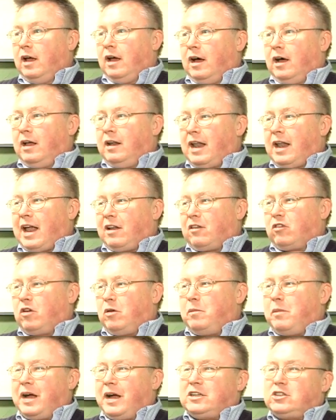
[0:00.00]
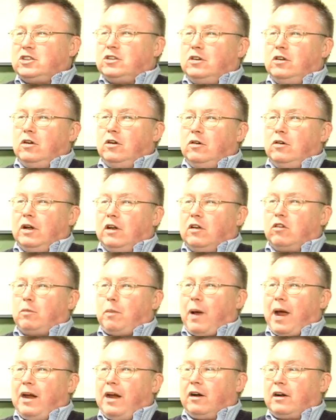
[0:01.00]
not so much to
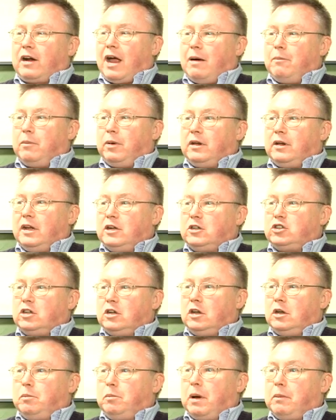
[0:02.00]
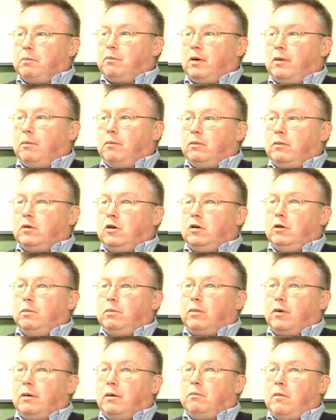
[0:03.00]
inspire competition, but to
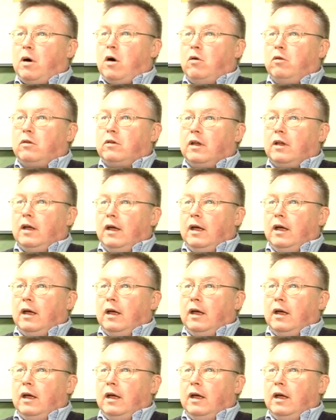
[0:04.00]
promote